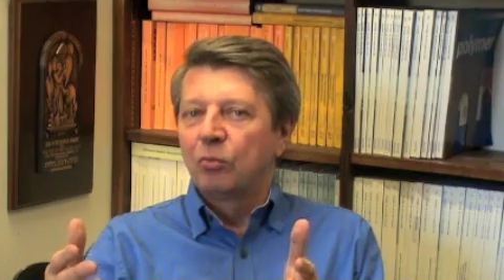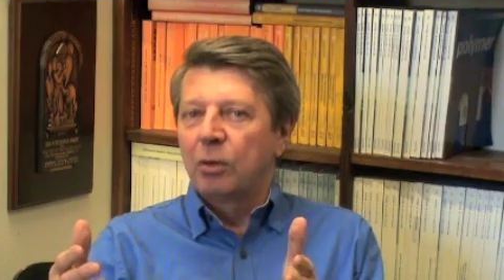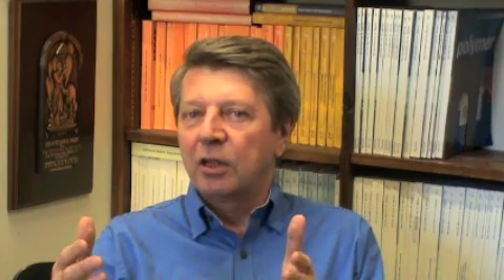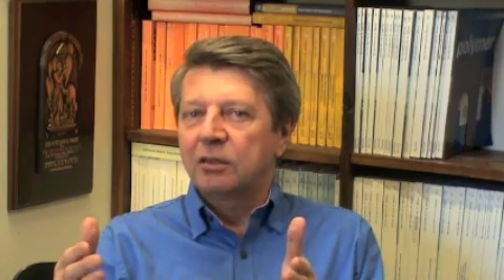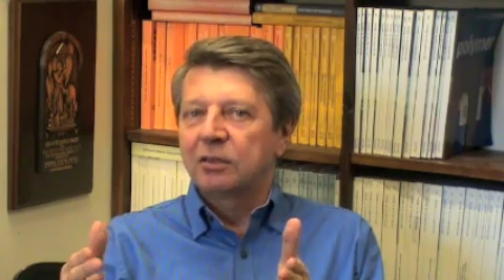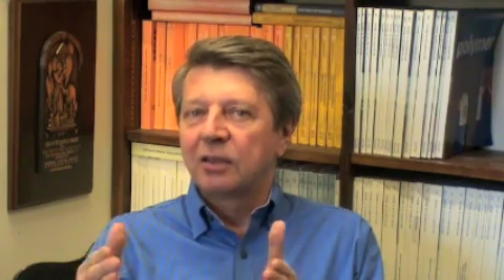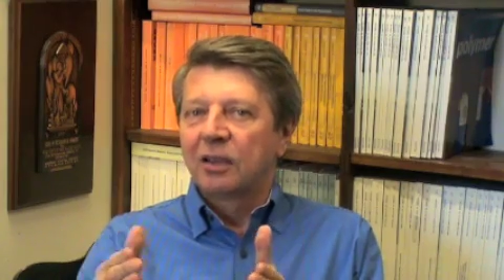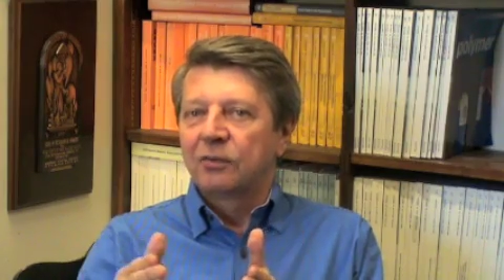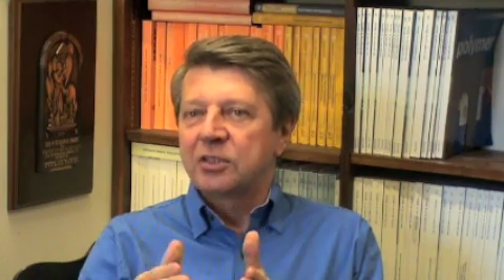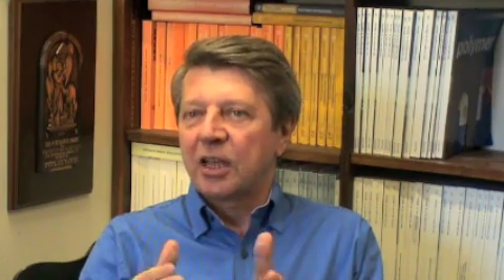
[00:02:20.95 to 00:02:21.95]
But
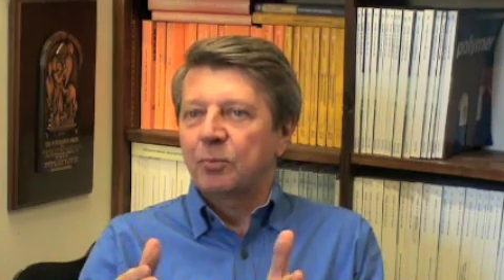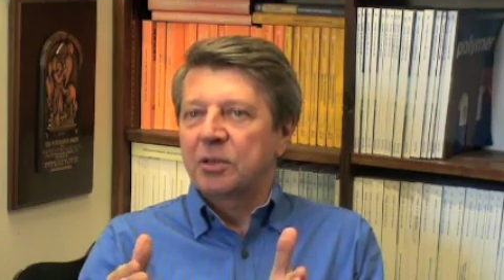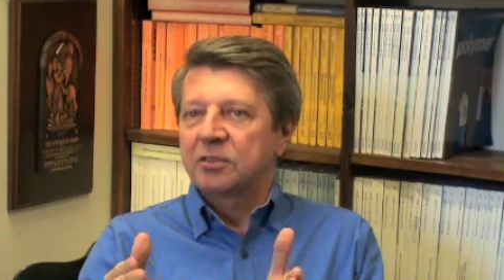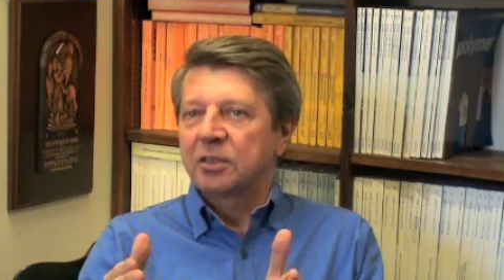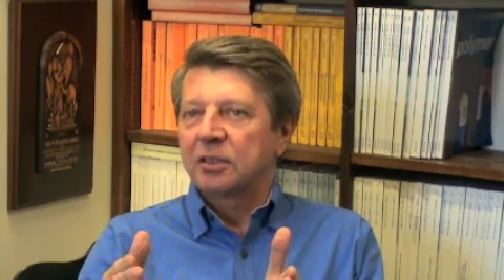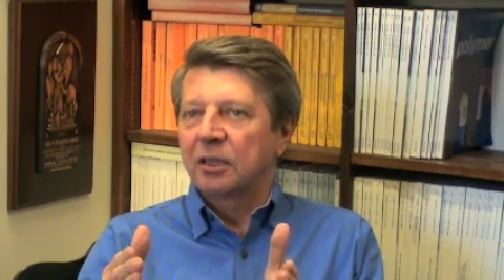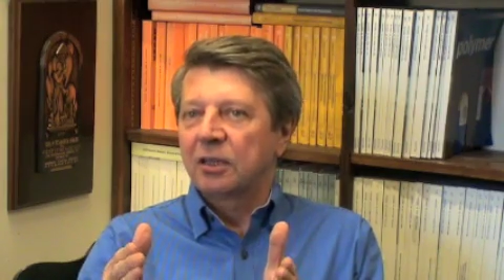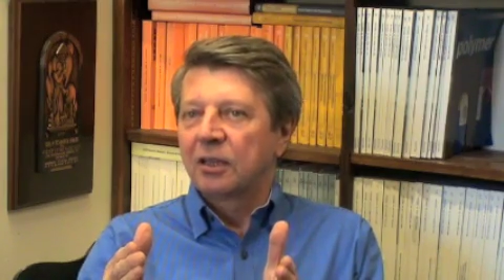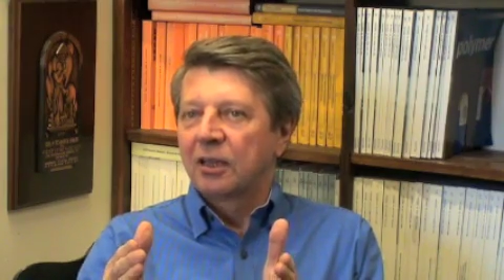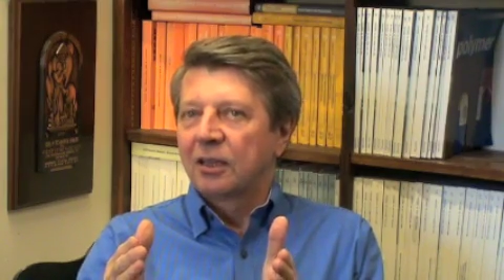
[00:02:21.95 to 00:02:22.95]
this happens at
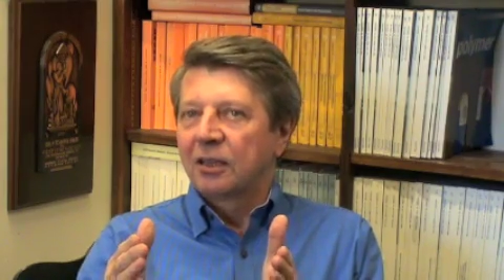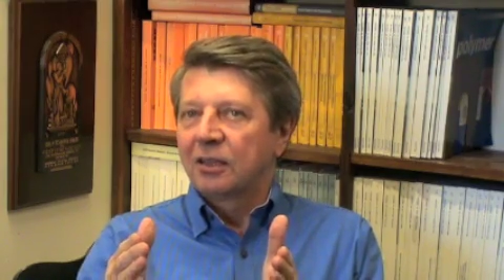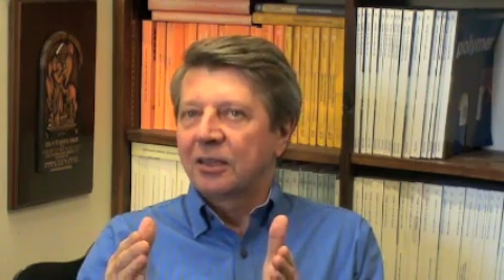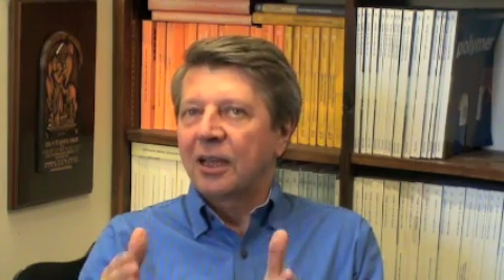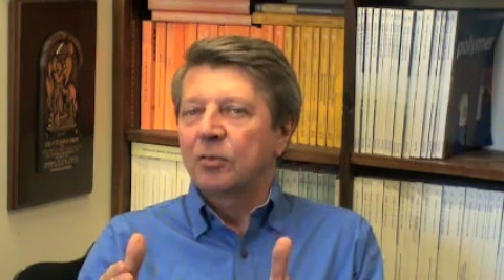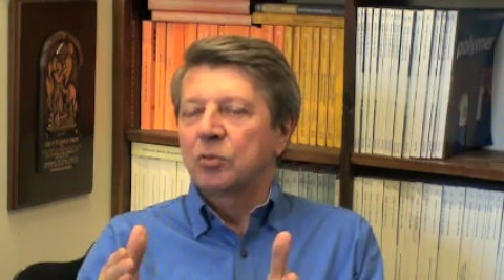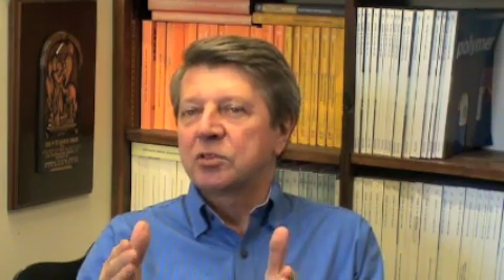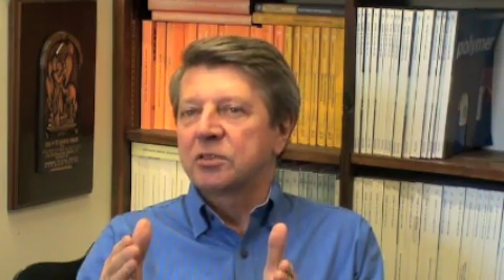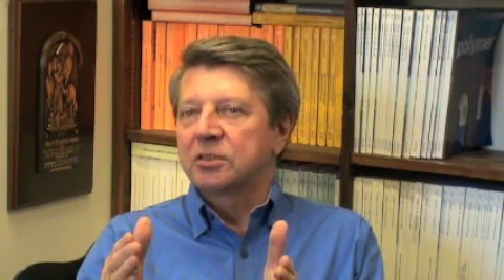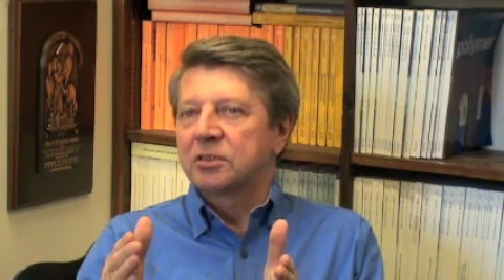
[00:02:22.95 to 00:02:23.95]
a time
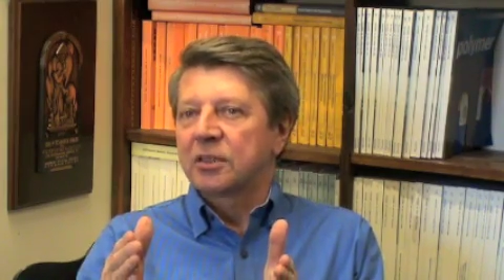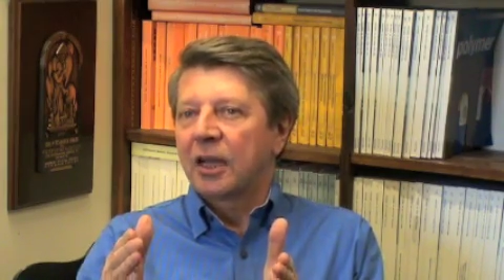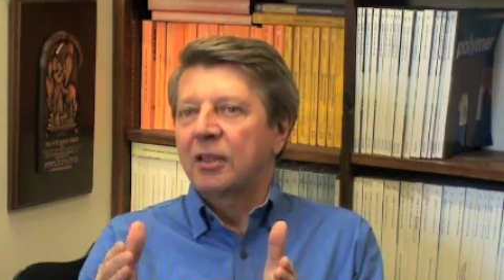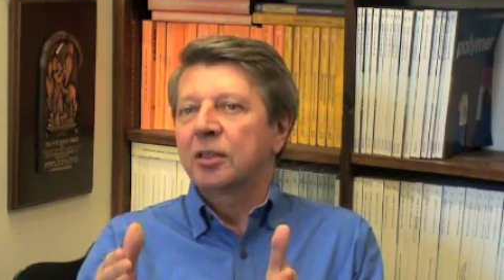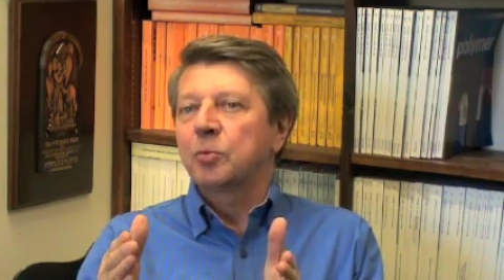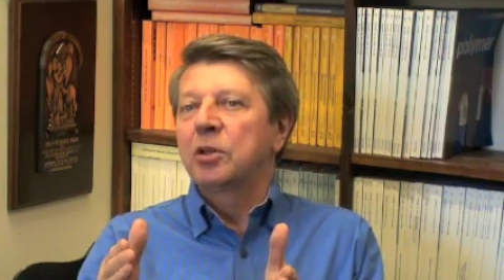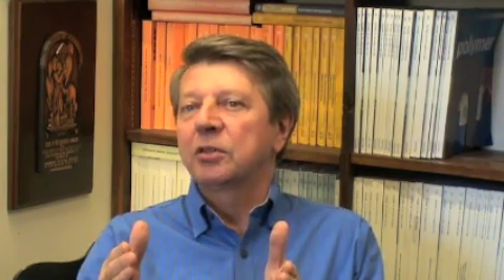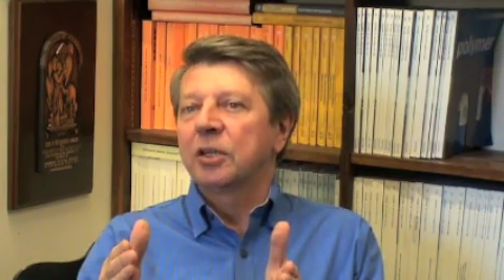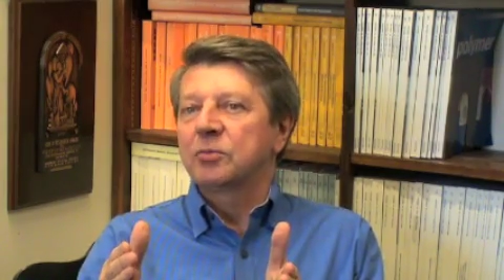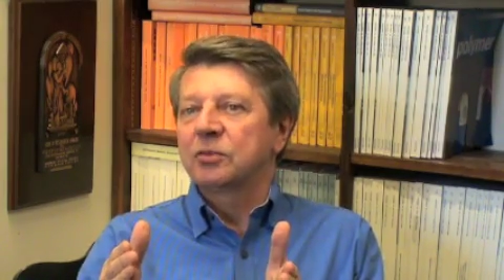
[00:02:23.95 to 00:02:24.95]
which is 100
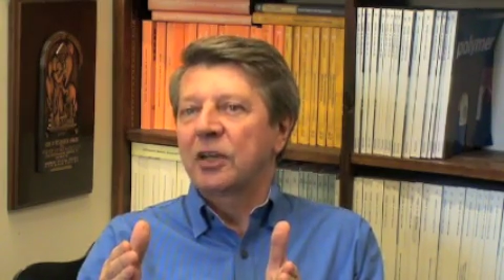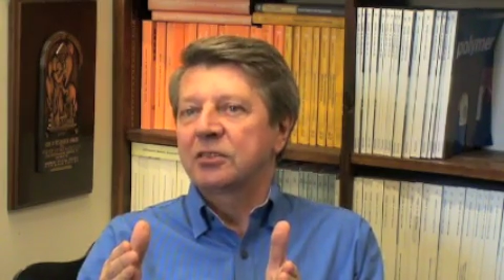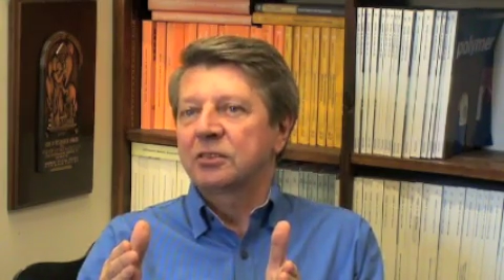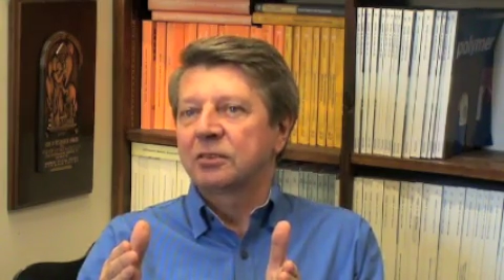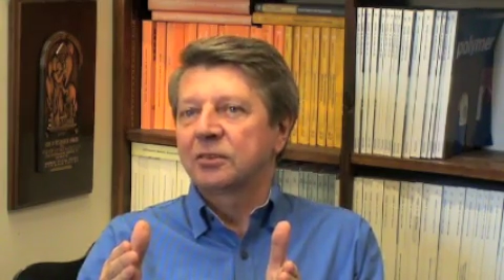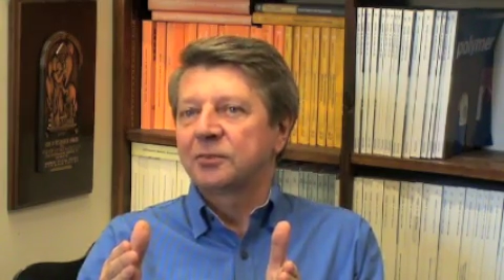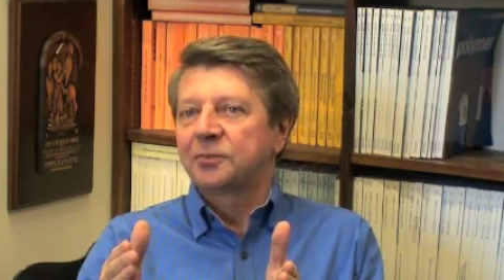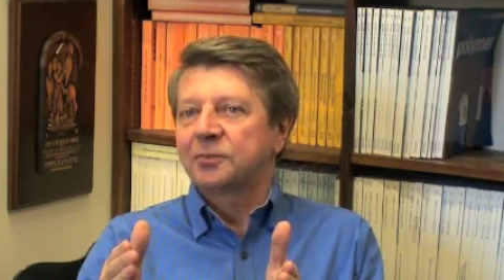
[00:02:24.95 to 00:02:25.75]
million times faster